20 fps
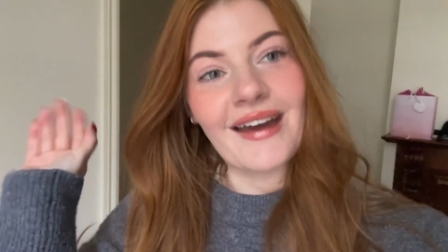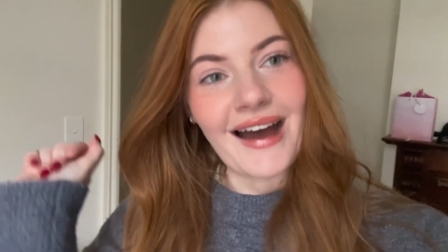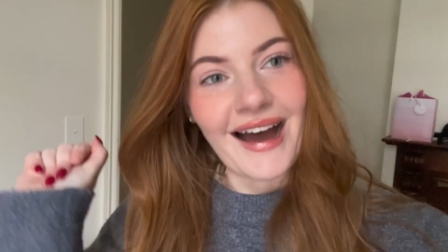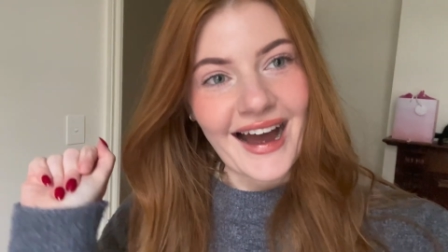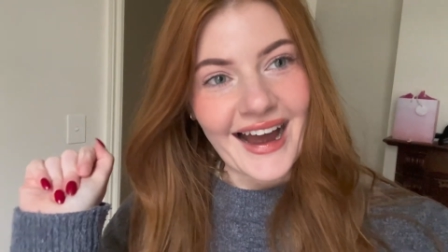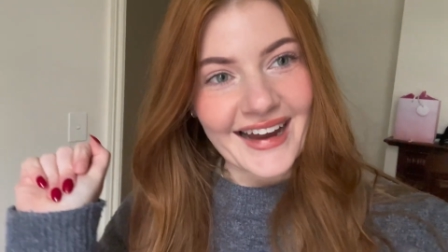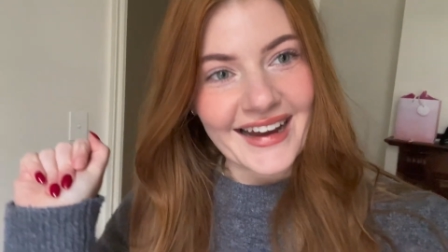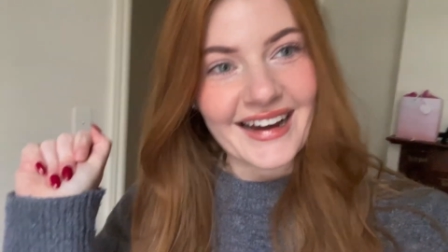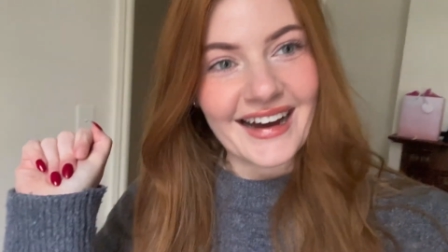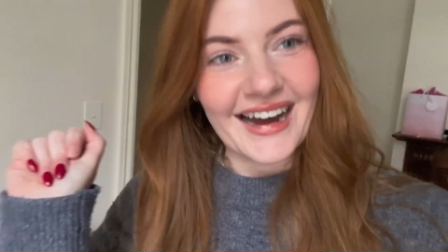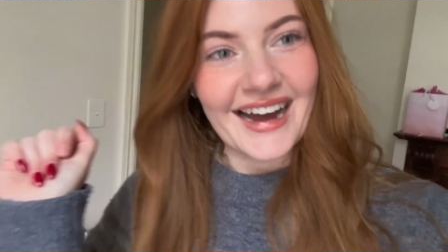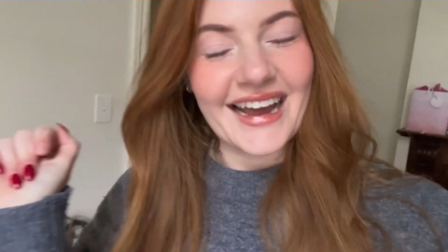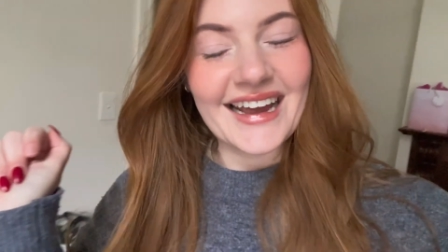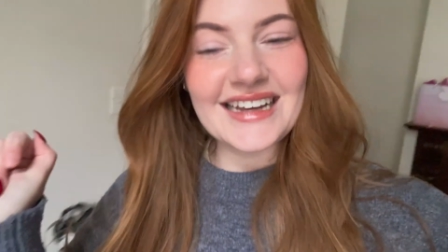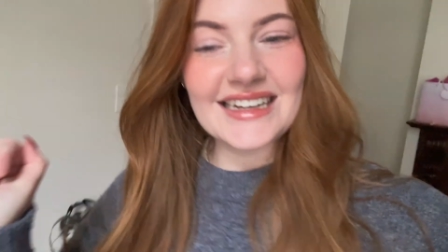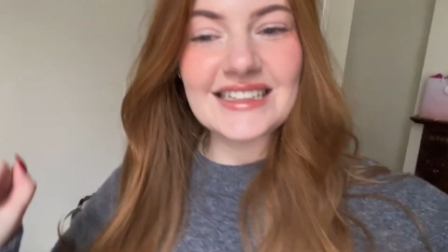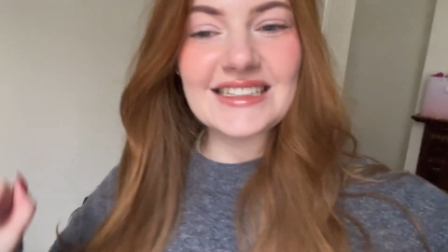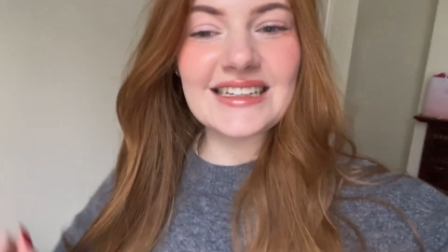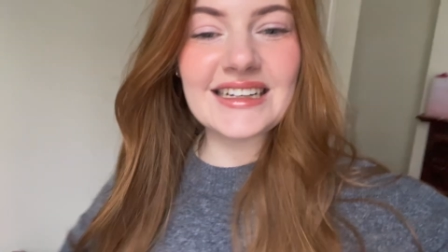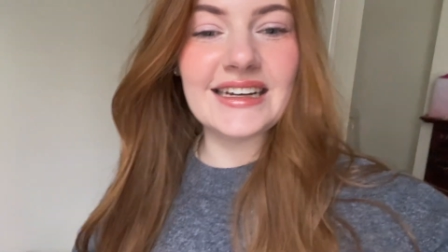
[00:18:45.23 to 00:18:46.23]
Hi
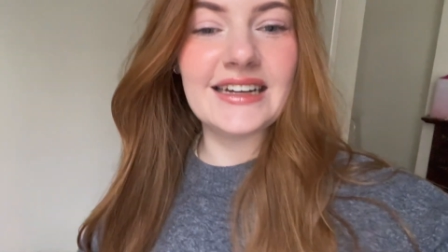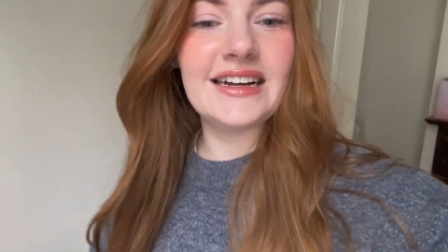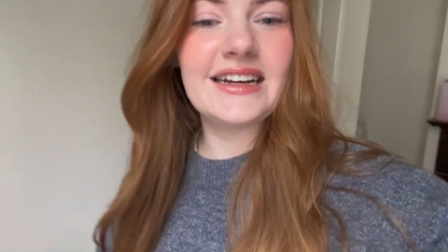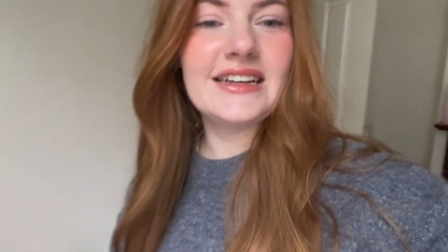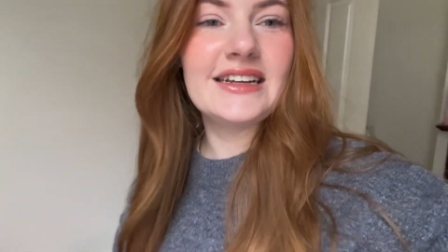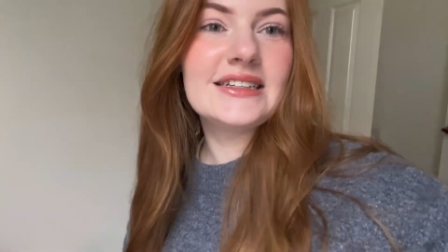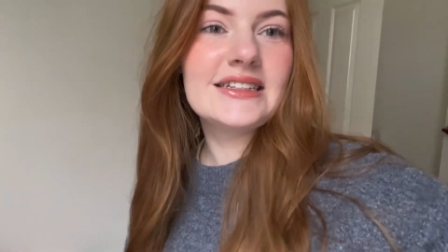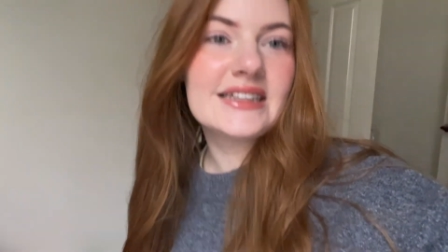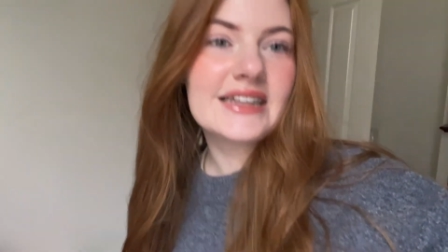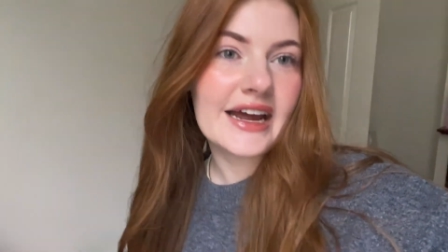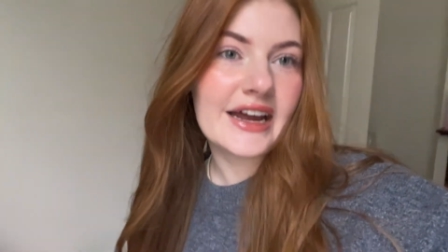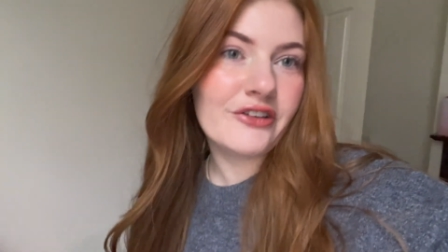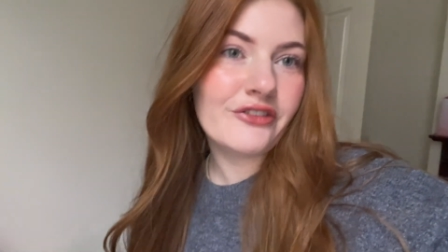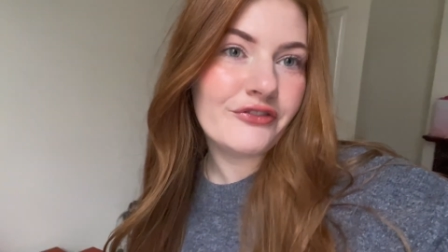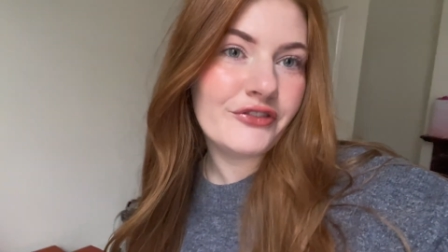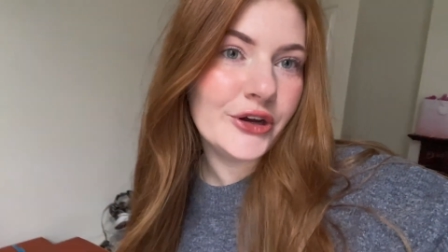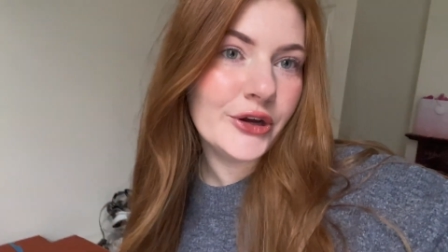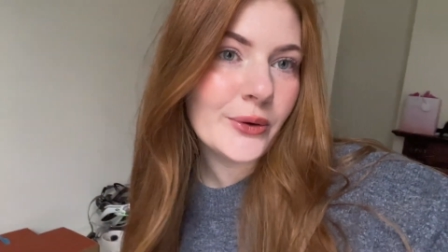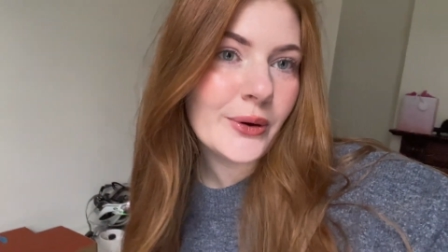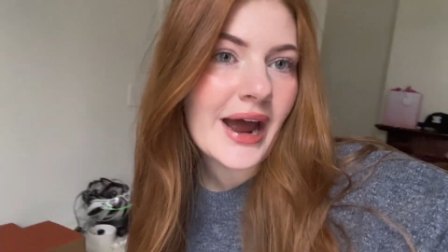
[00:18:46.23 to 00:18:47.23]
guys, it is a
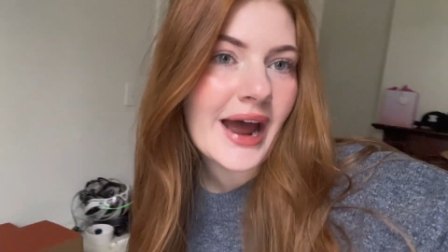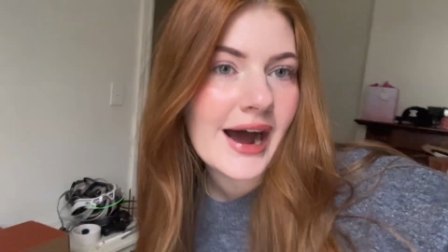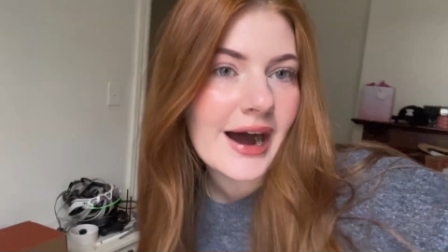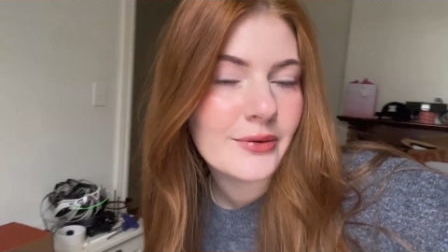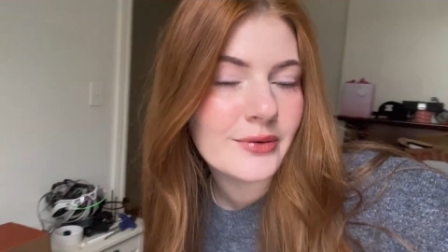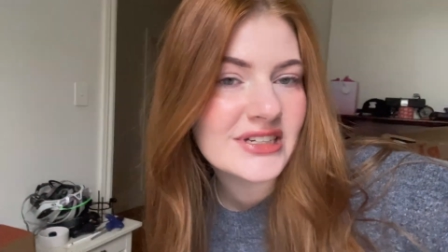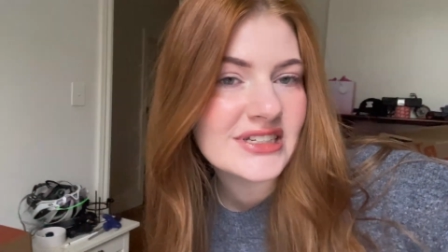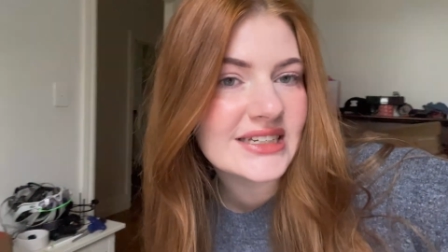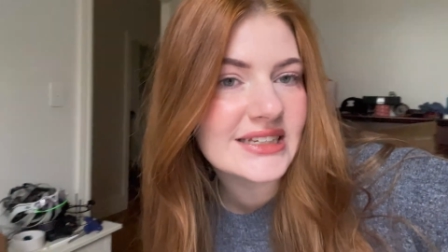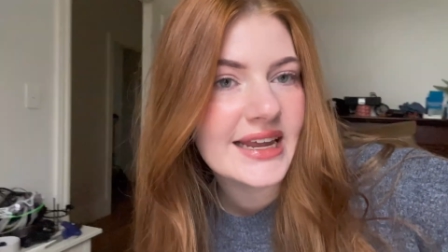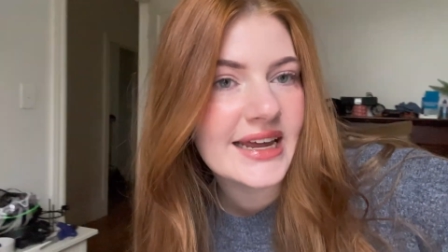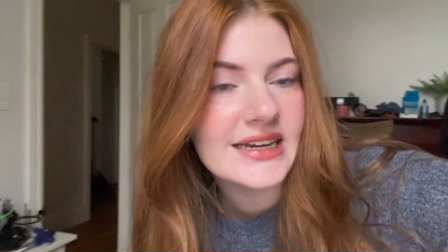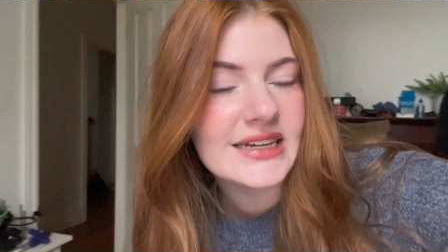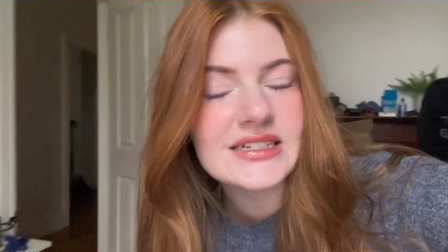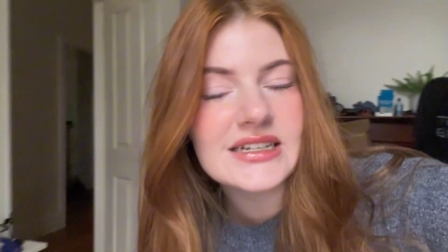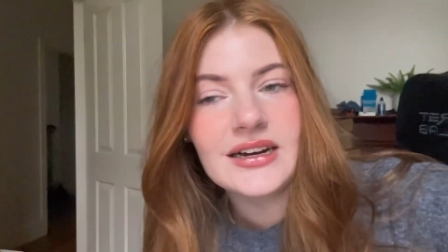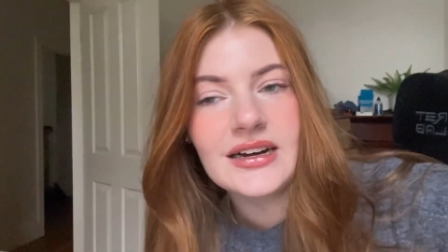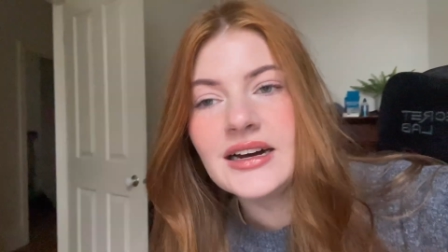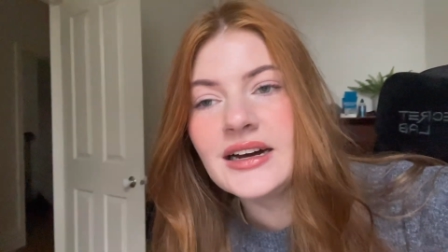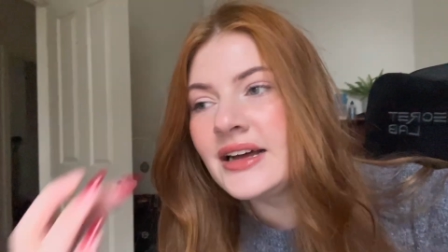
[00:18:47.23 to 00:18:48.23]
few hours
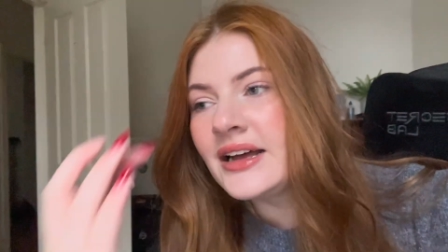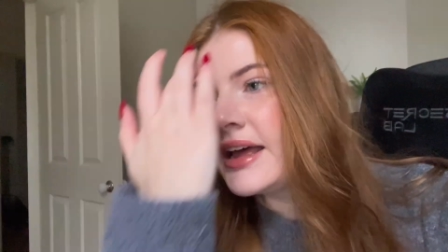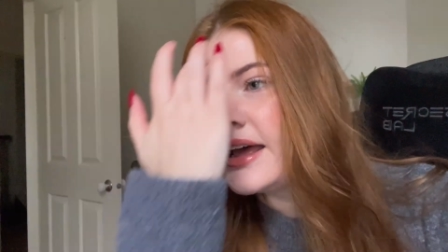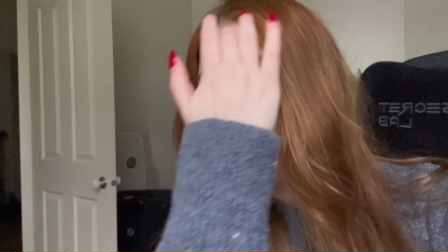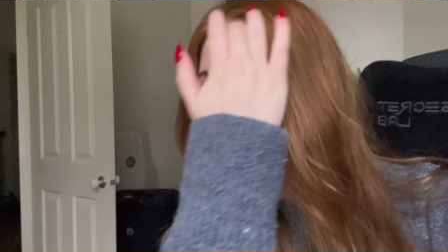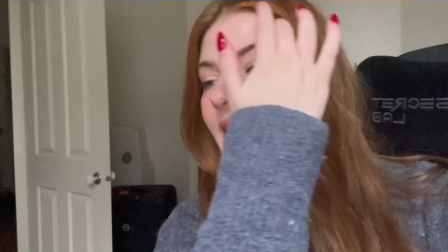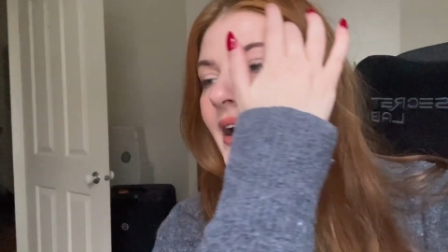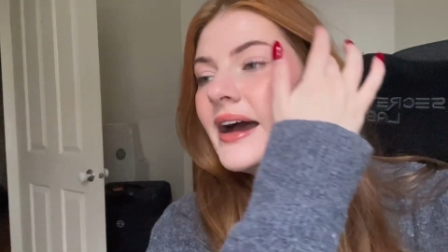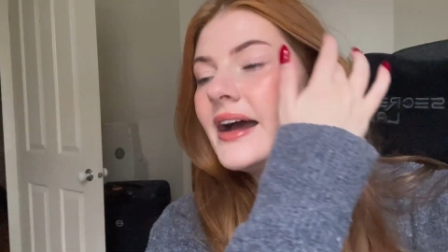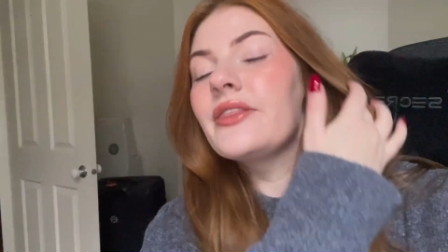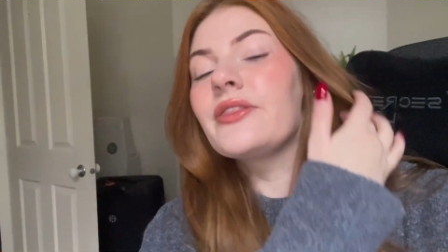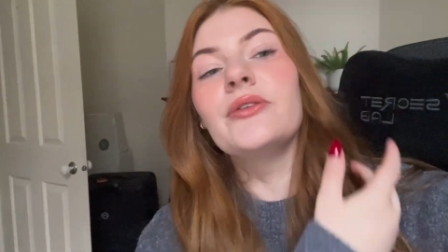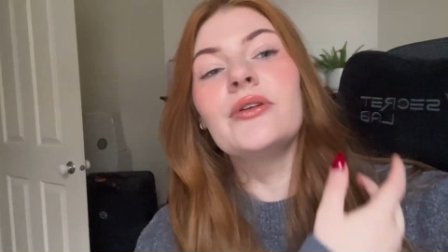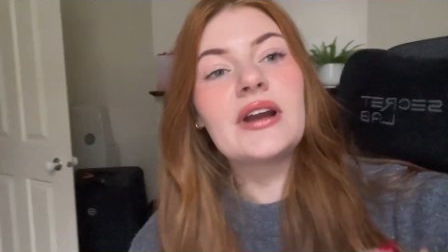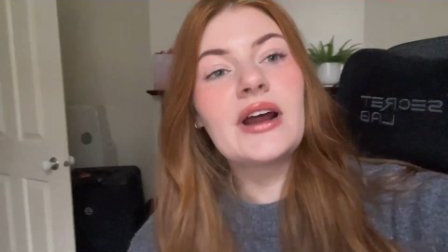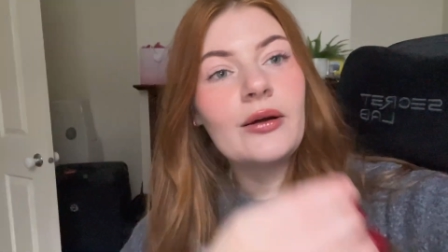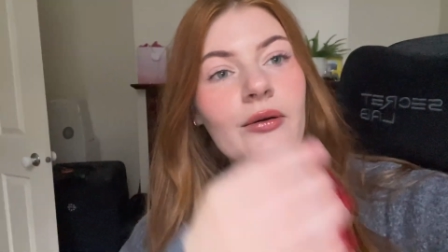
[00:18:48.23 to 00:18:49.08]
later. I thought I